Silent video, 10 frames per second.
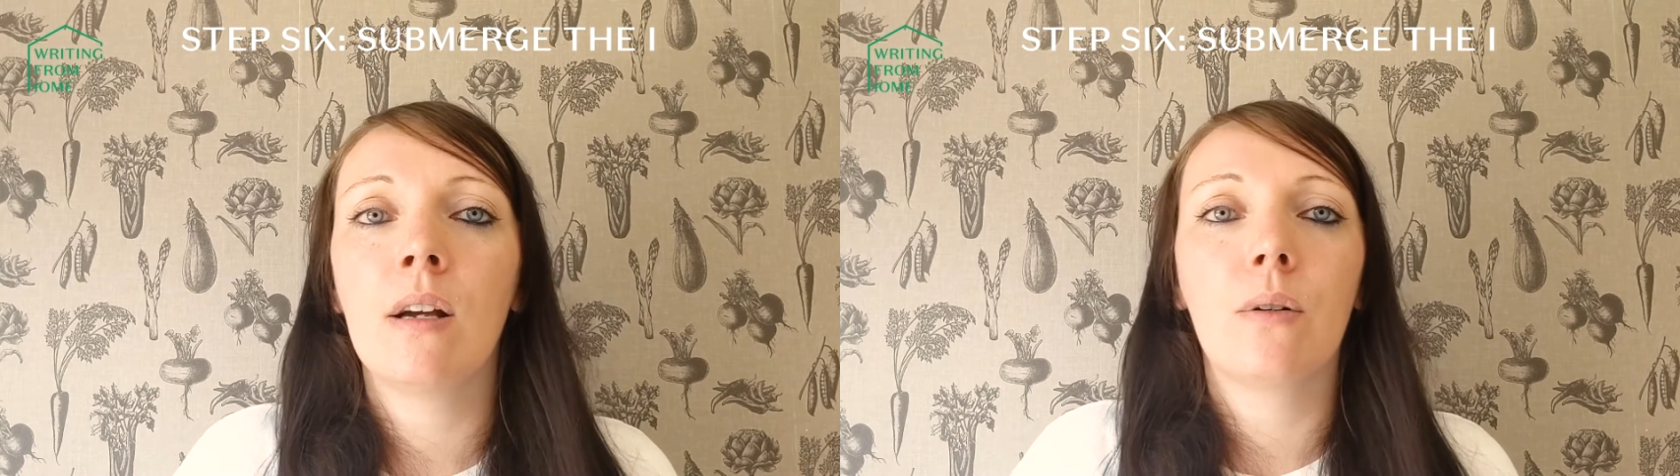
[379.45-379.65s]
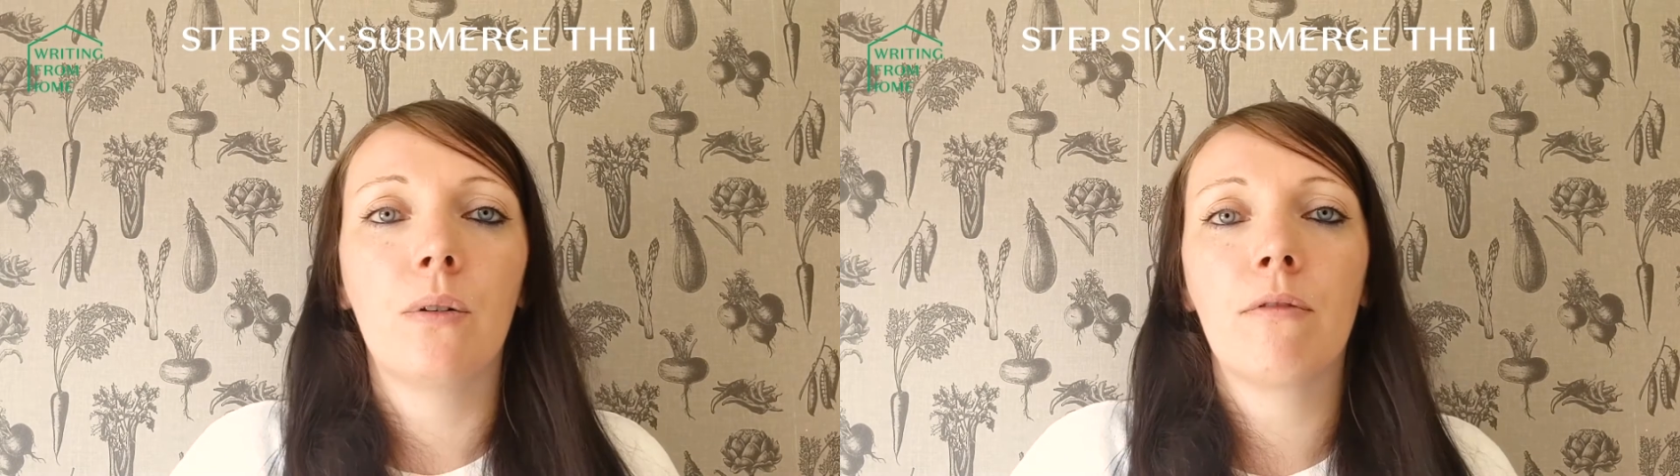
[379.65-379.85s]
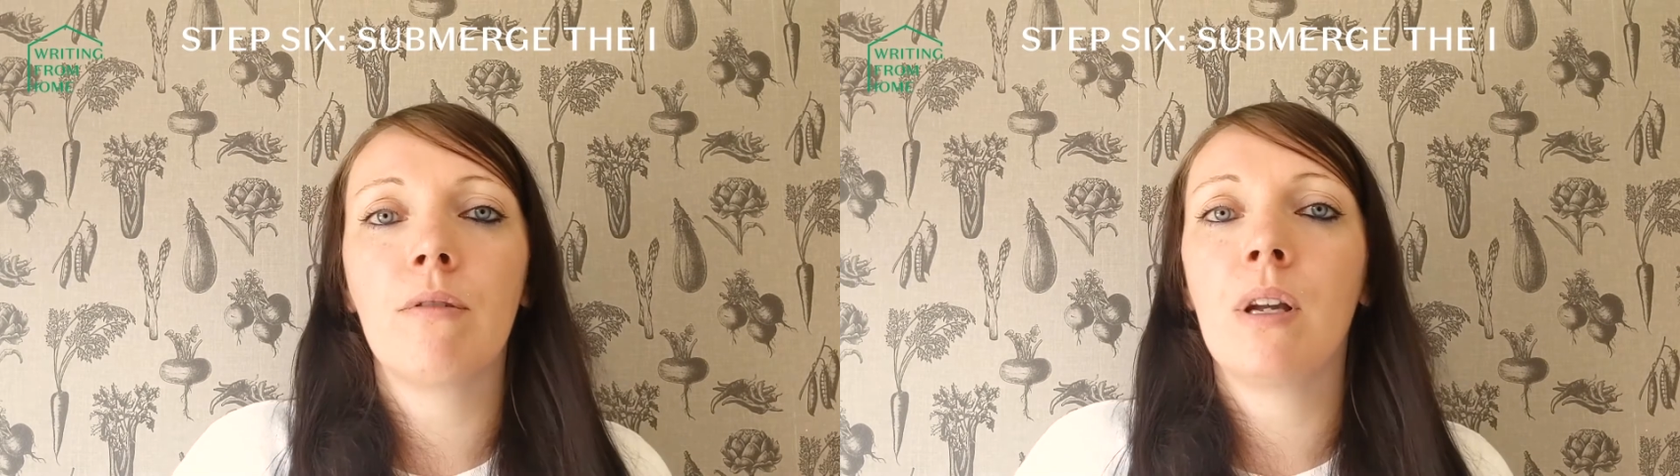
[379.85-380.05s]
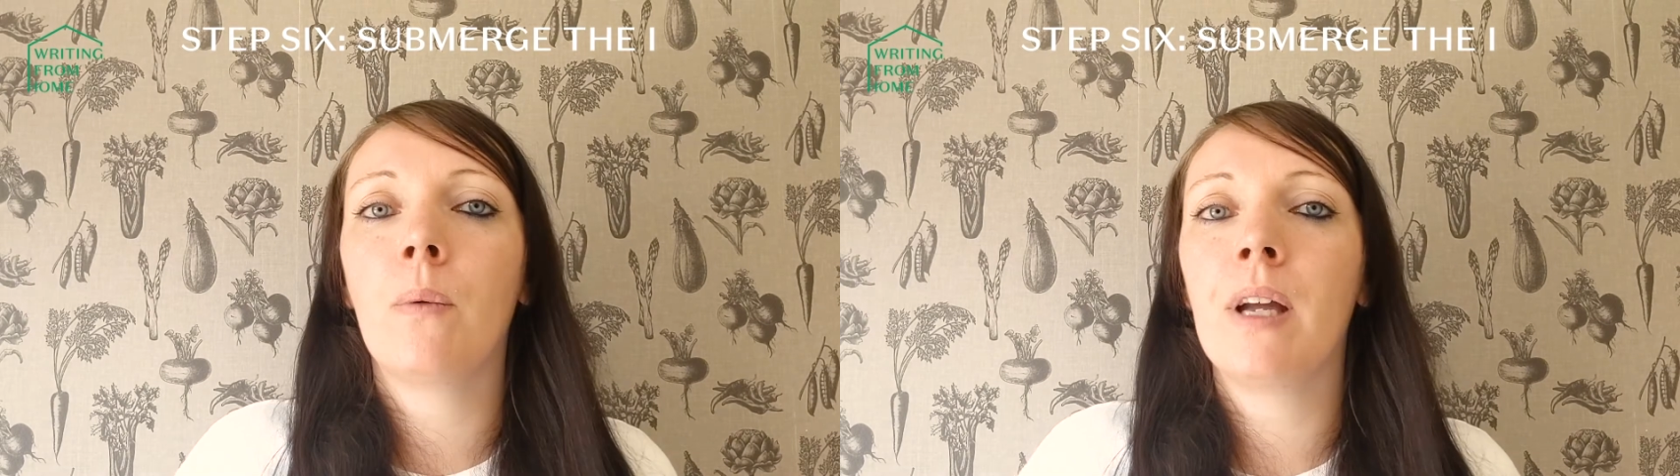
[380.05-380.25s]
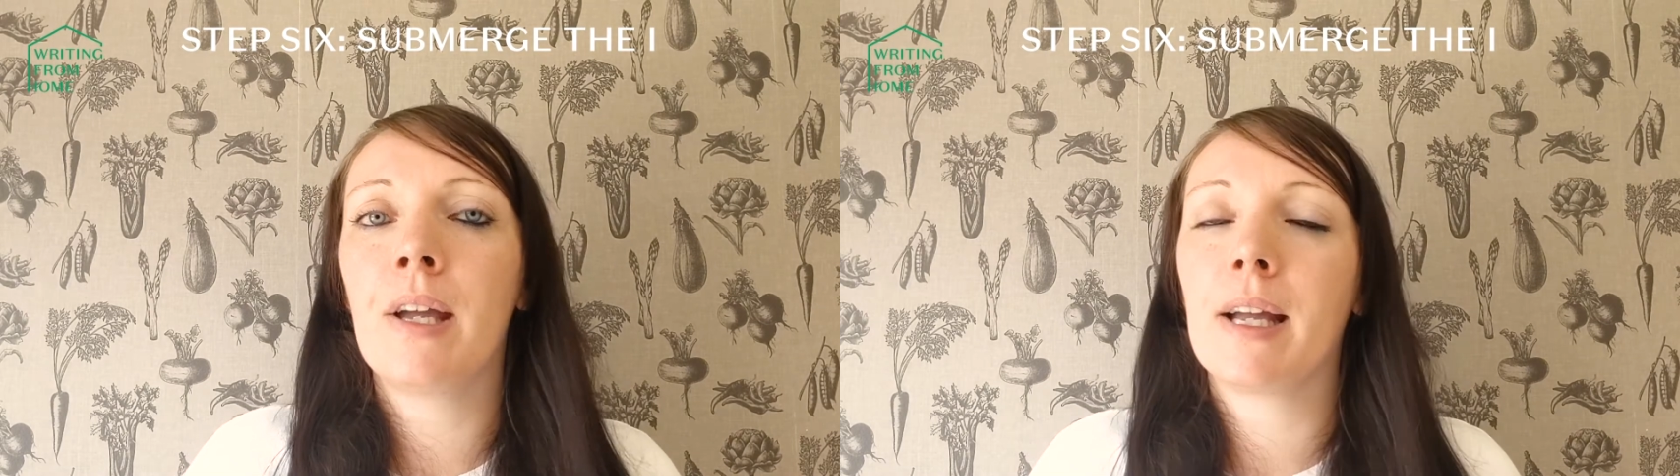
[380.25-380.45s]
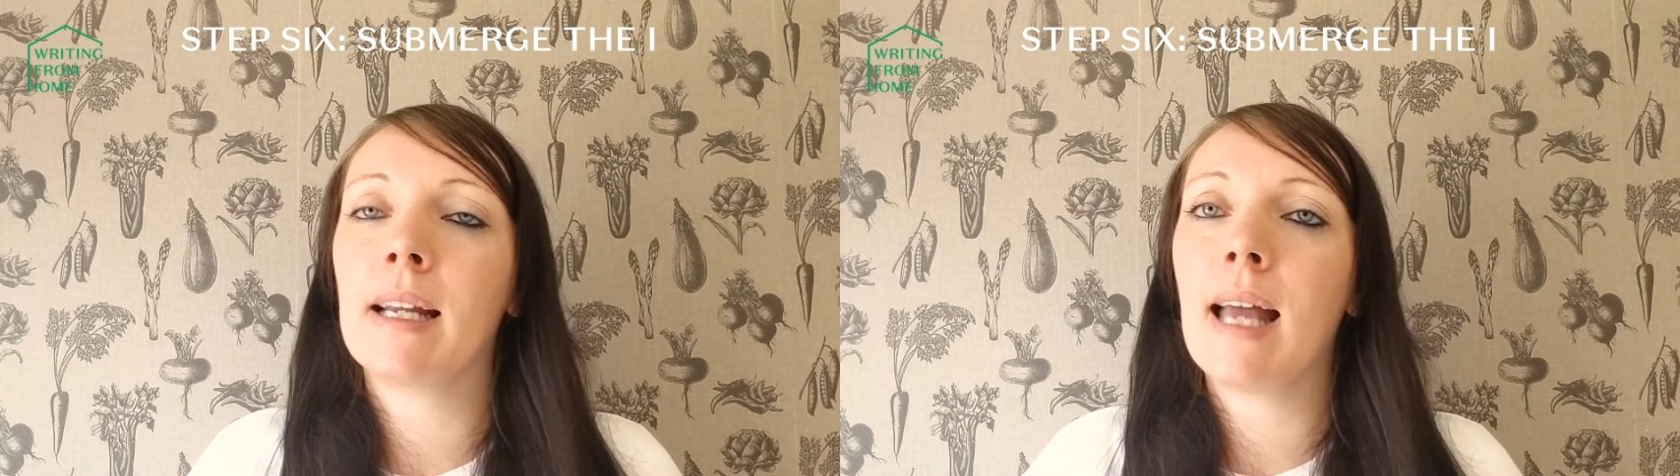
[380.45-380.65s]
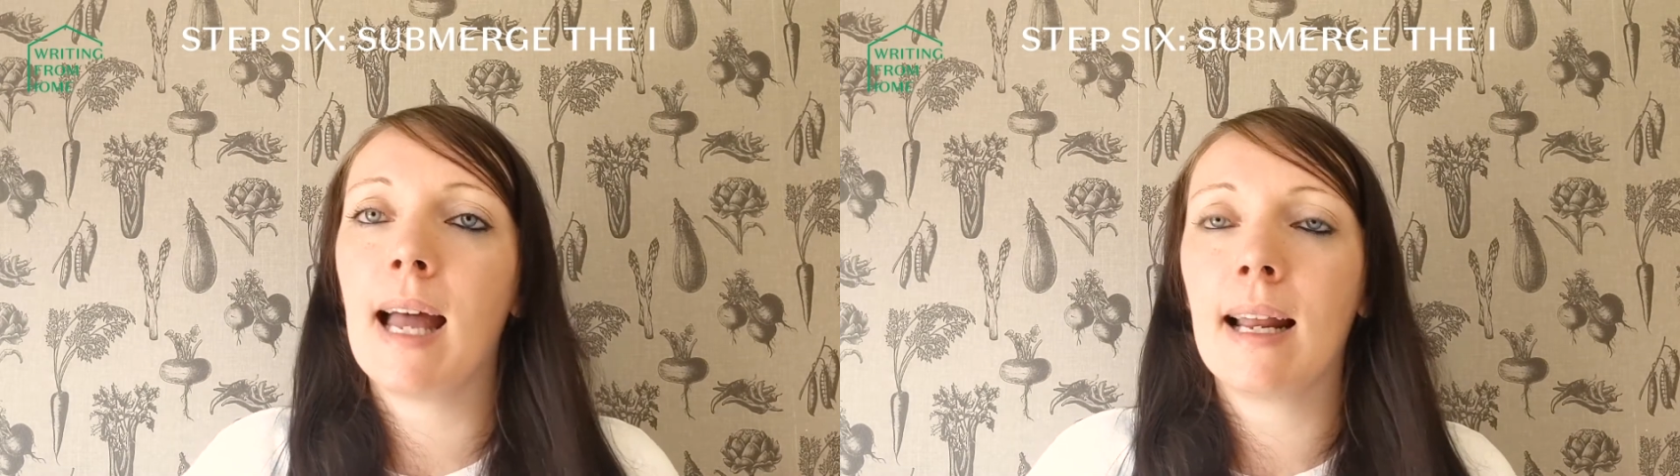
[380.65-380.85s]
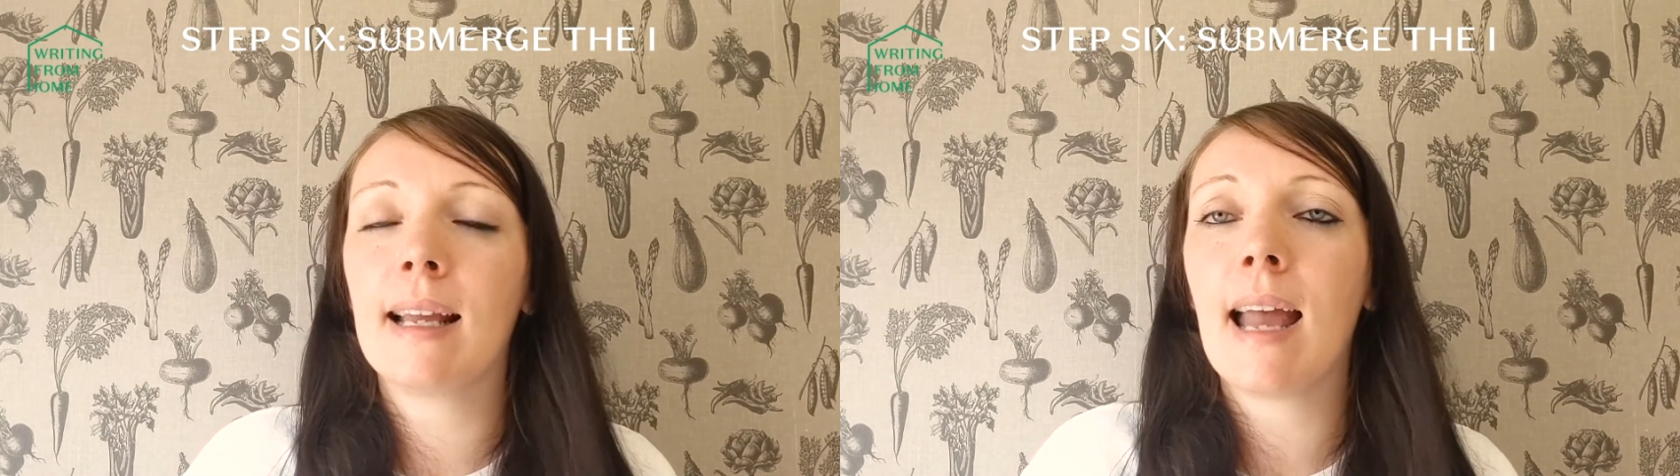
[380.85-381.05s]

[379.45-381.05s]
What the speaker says: go through your work and highlight